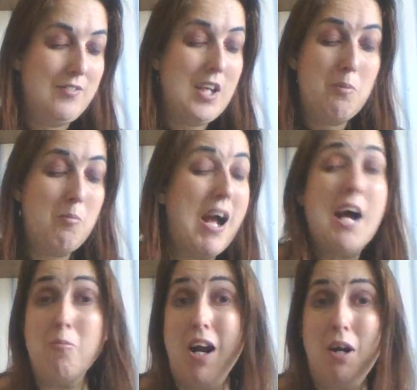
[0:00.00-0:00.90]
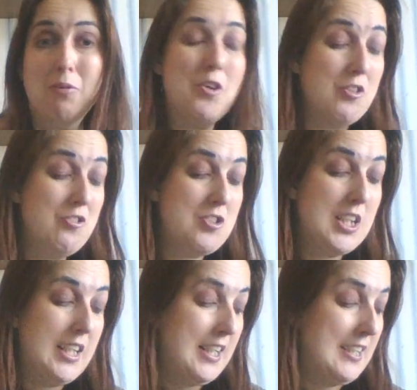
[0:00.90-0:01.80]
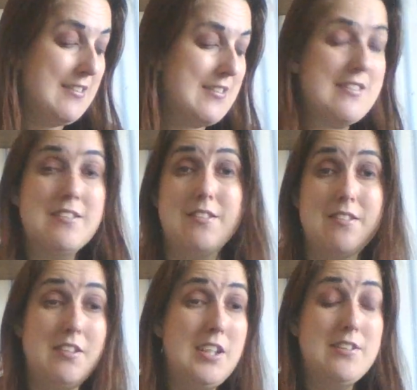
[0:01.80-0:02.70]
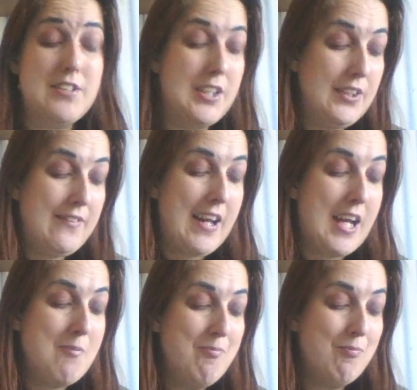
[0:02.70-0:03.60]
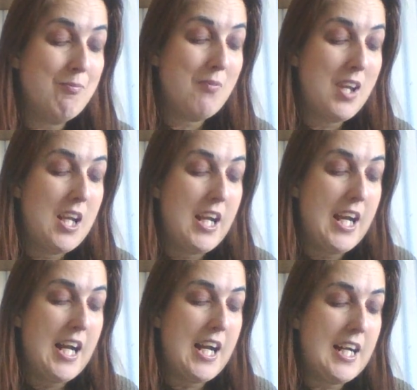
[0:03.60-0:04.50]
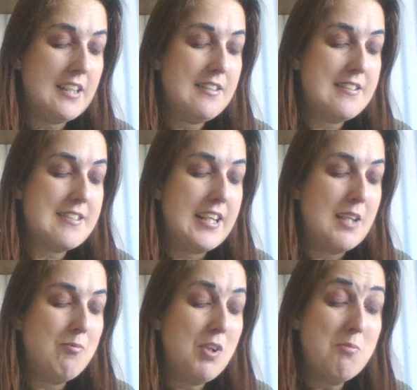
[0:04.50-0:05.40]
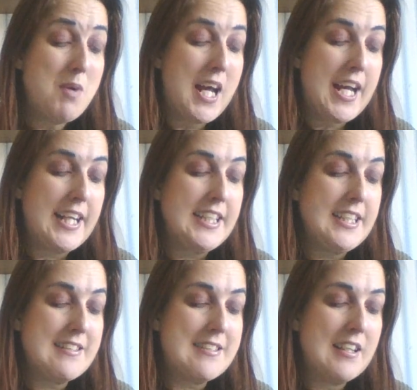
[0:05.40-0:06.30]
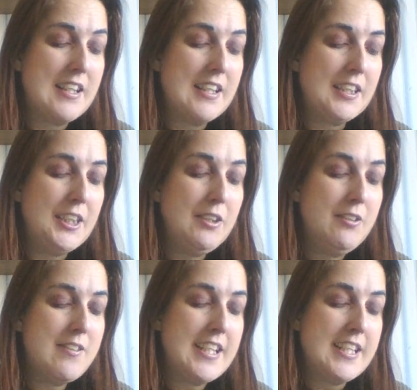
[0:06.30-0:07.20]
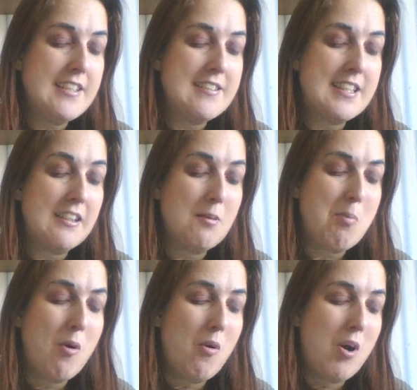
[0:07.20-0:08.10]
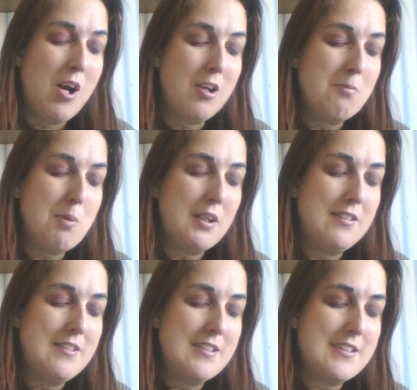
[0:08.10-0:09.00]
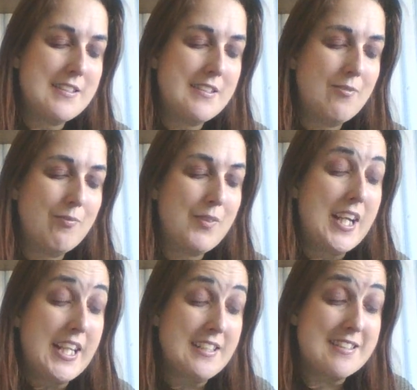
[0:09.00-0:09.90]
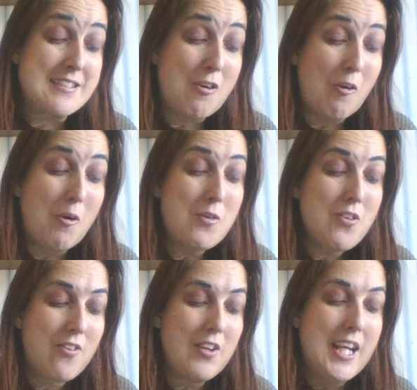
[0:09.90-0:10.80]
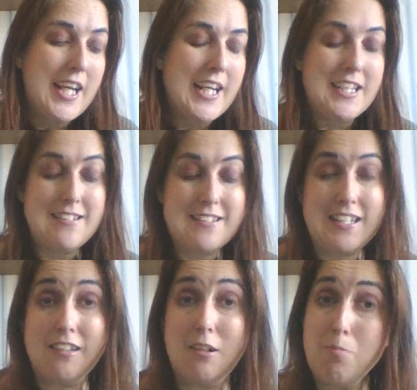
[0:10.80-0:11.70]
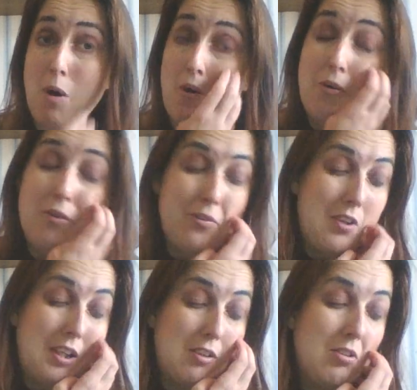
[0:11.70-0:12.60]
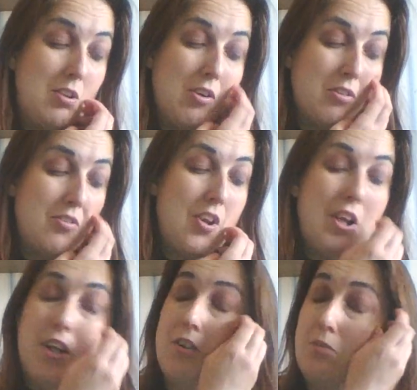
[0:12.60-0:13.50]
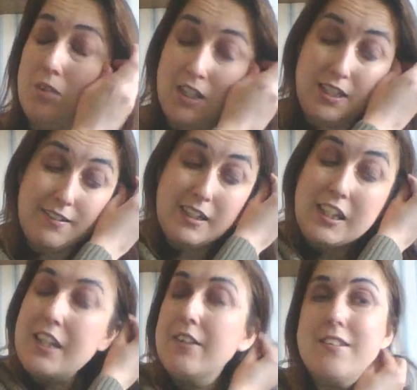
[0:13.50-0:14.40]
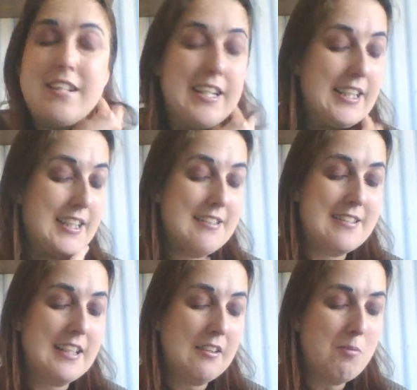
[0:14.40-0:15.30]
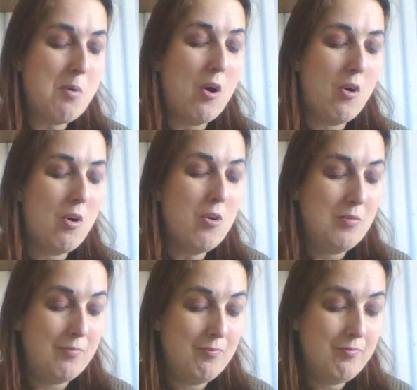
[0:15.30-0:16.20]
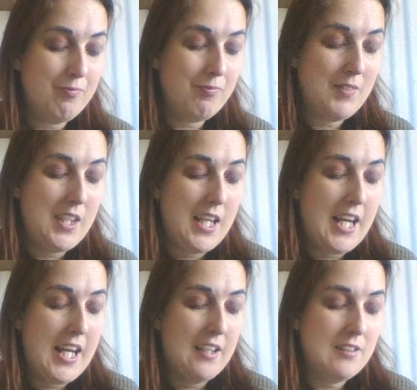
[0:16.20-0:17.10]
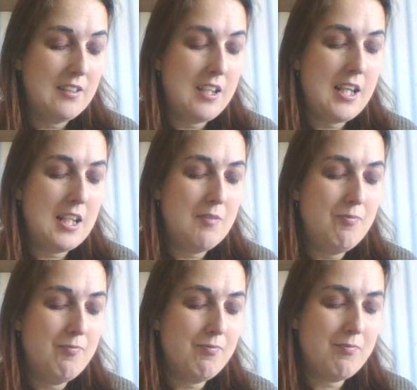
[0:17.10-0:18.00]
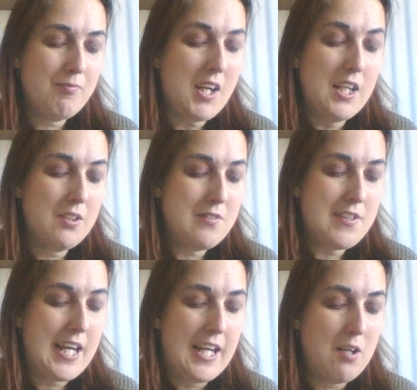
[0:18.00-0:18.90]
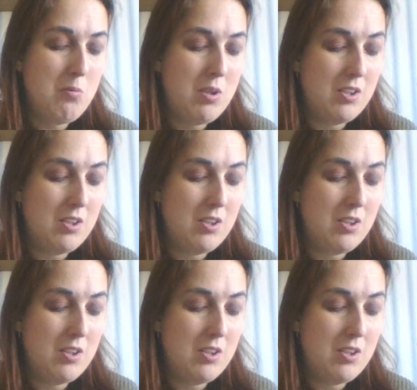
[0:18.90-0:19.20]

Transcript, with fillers: Uh, and well done to, uh, to them. And uh, number eight, uh, QT Singapore opens its doors in Singapore. Good luck to the QT Singapore um, hotel.